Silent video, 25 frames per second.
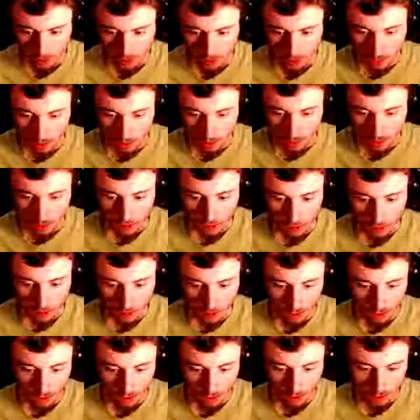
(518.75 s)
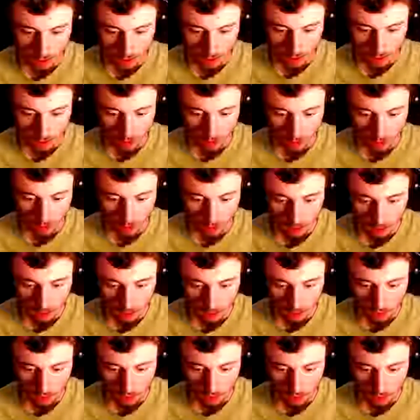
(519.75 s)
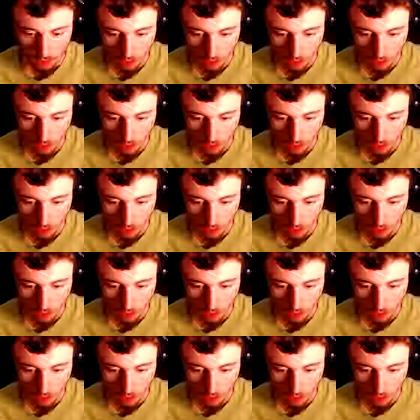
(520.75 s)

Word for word: Wait, I am completely